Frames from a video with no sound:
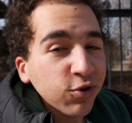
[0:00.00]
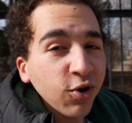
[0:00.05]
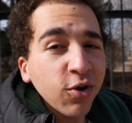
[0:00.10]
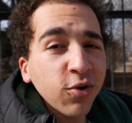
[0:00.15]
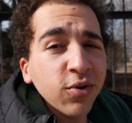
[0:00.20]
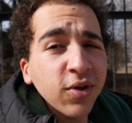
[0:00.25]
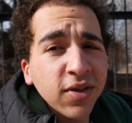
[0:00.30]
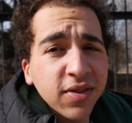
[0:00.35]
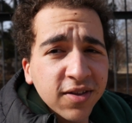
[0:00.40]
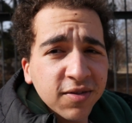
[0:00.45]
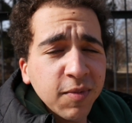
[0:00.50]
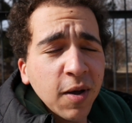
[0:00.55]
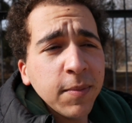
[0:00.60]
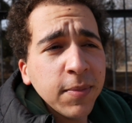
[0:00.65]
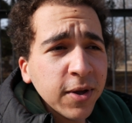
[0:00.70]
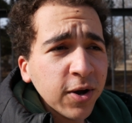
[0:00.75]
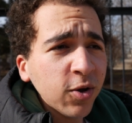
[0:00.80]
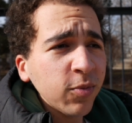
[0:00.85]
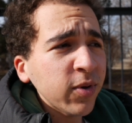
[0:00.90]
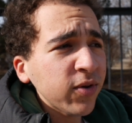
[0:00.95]
so this might
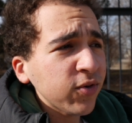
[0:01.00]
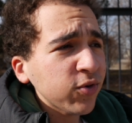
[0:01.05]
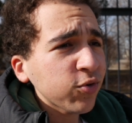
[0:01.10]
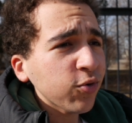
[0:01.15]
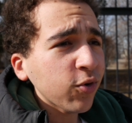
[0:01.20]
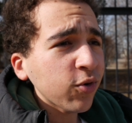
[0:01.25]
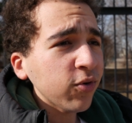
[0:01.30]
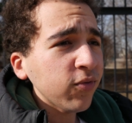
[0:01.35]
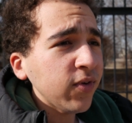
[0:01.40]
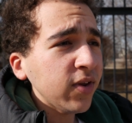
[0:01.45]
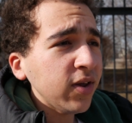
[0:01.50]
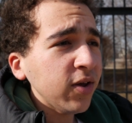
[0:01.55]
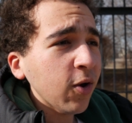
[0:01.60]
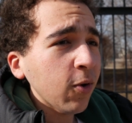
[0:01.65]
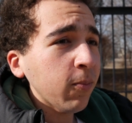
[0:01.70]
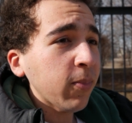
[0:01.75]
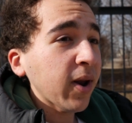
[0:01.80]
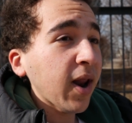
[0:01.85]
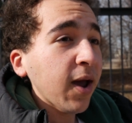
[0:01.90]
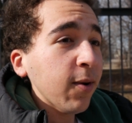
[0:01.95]
be a little bit of a shorter
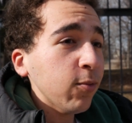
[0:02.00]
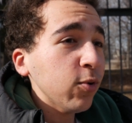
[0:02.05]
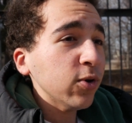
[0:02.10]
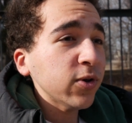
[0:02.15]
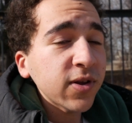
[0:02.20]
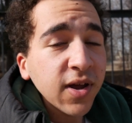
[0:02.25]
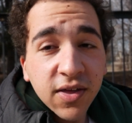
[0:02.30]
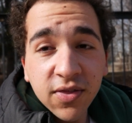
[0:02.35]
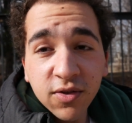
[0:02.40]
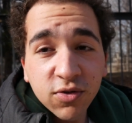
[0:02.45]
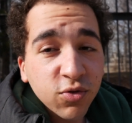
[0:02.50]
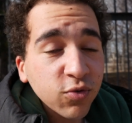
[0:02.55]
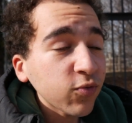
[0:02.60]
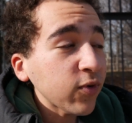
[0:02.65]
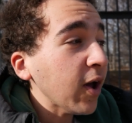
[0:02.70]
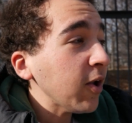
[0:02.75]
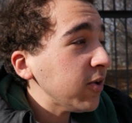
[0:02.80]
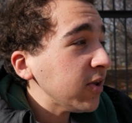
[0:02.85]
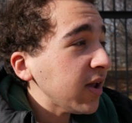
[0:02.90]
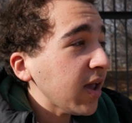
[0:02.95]
video, but I will say the
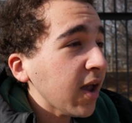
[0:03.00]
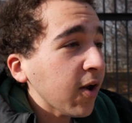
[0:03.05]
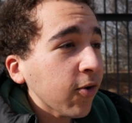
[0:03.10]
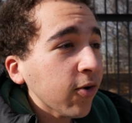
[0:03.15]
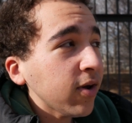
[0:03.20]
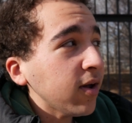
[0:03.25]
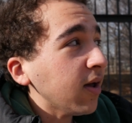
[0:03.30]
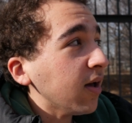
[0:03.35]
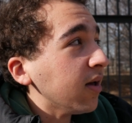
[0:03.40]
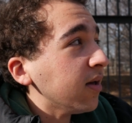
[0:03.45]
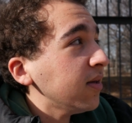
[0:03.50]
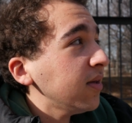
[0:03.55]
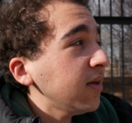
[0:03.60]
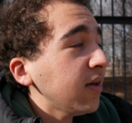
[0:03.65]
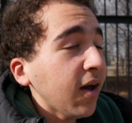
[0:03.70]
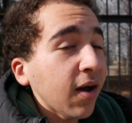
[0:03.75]
surrounding area,